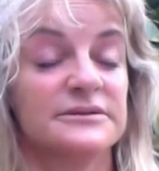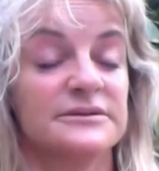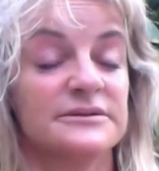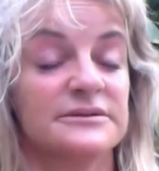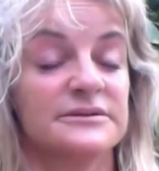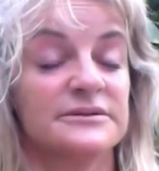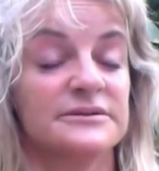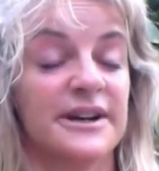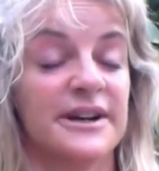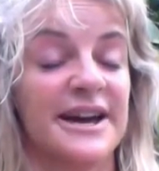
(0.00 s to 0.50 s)

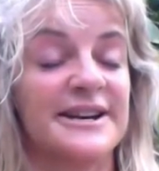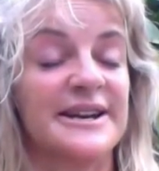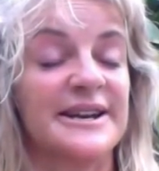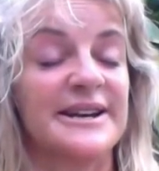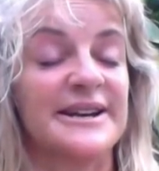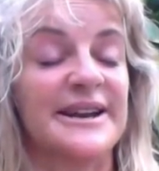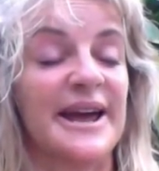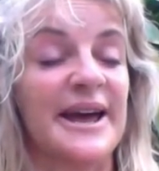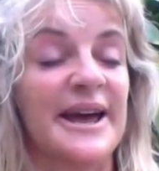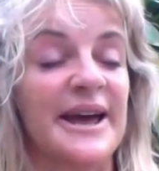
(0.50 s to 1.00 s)
And
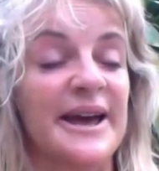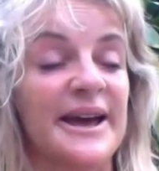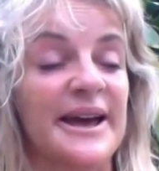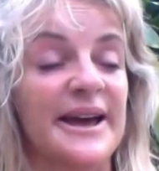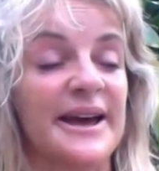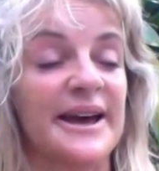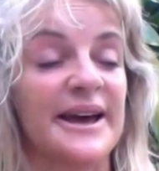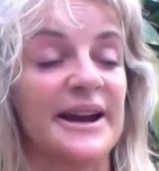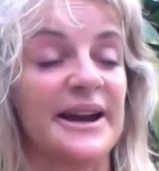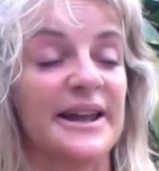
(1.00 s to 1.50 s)

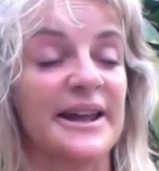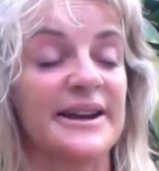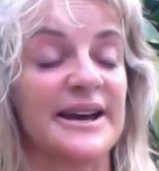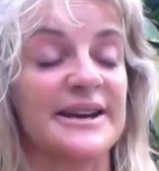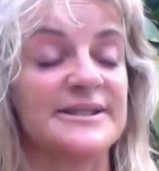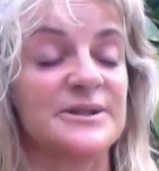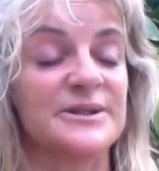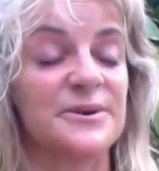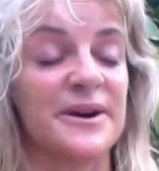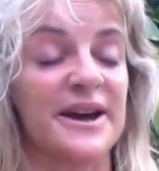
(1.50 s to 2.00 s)
inhale, and
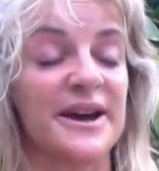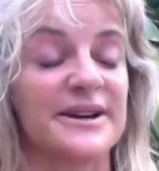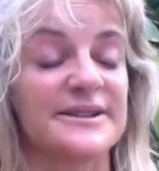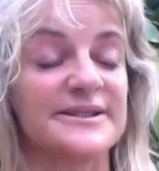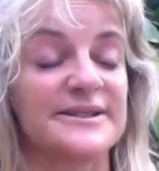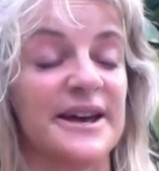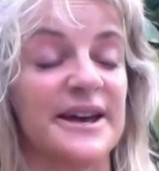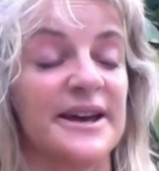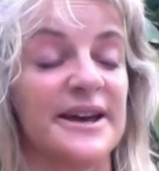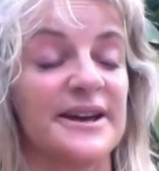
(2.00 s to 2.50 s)
as you
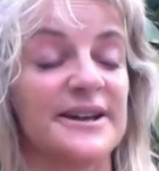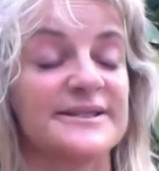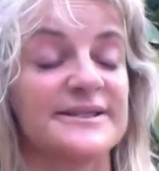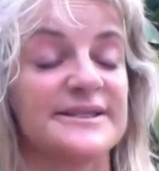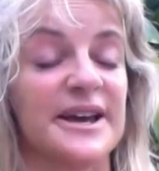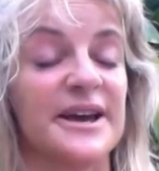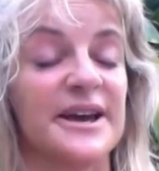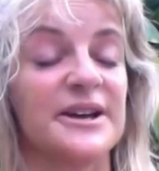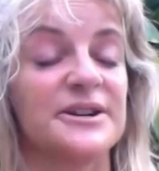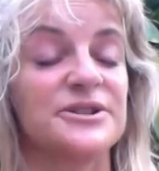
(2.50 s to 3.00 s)
exhale,
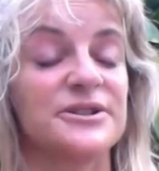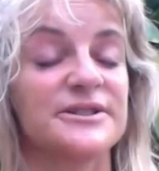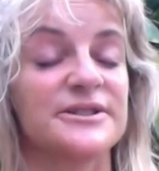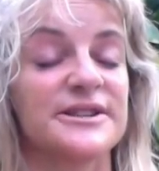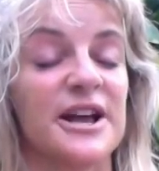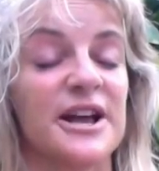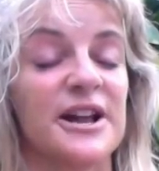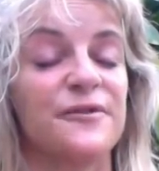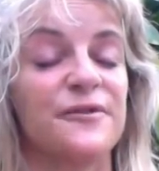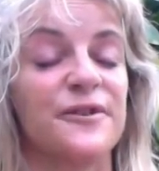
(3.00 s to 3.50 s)
say to
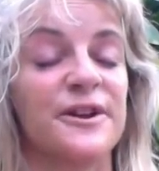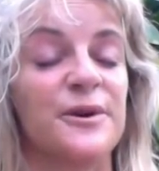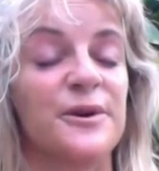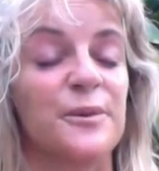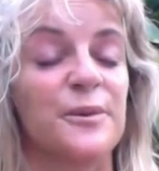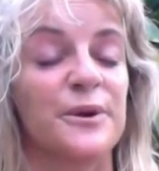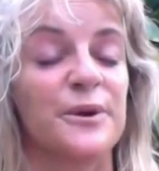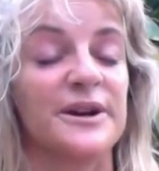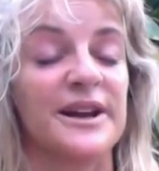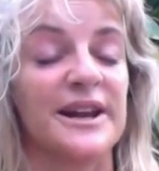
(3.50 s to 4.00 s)
yourself
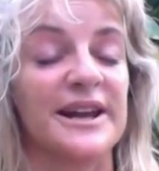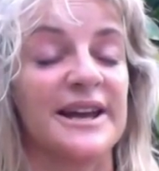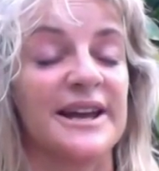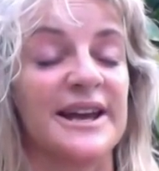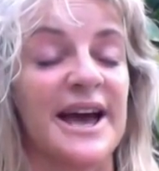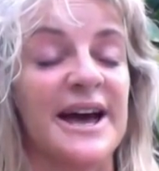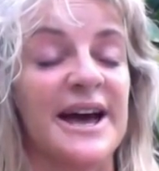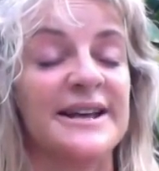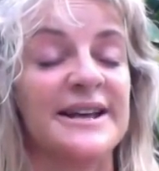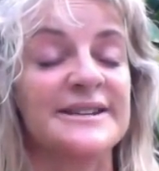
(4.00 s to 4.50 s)
inwardly
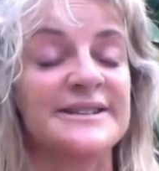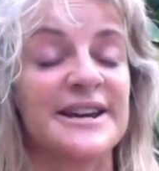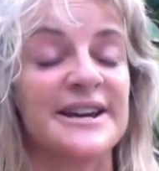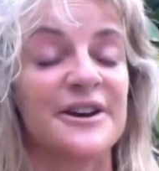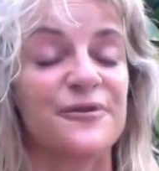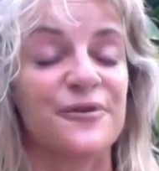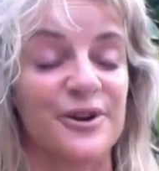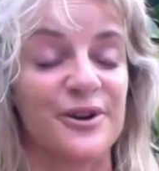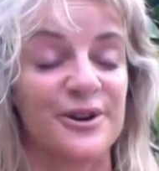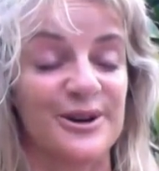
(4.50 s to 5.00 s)
and
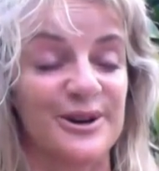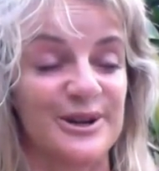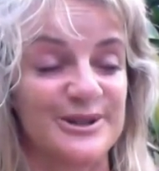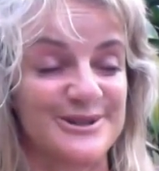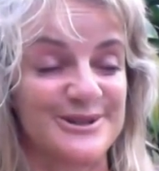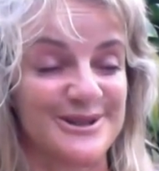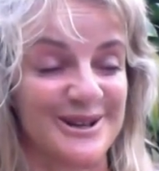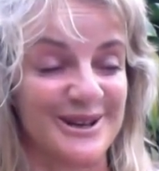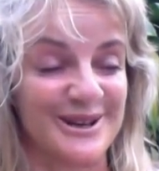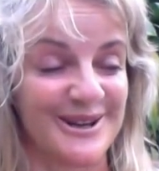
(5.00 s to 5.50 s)

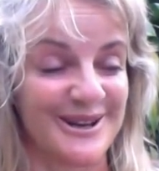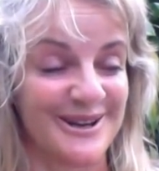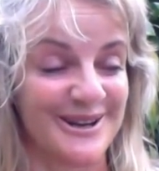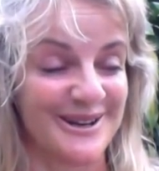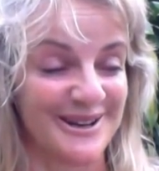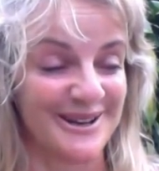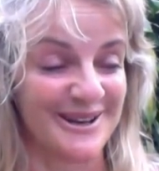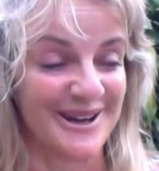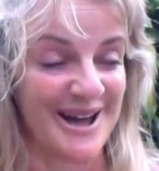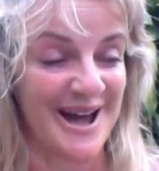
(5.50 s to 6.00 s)
effortlessly,
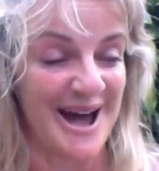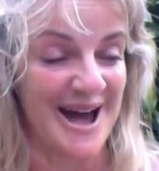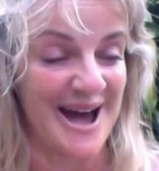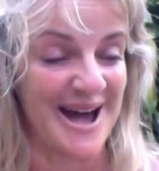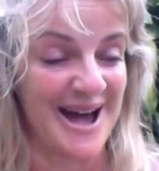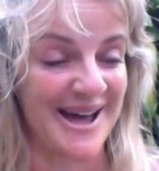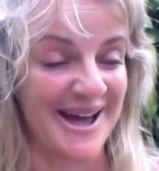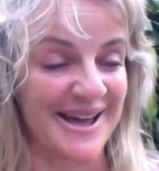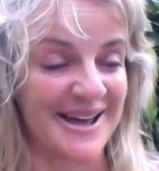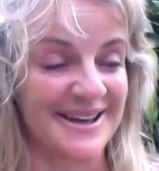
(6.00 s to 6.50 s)

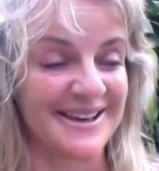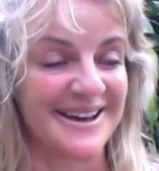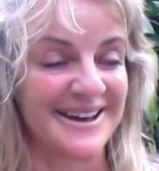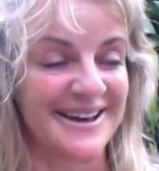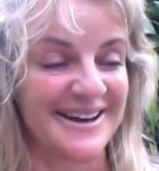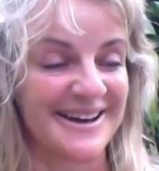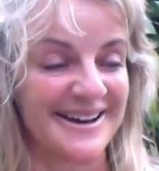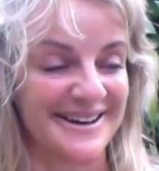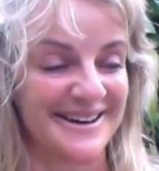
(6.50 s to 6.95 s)
I can.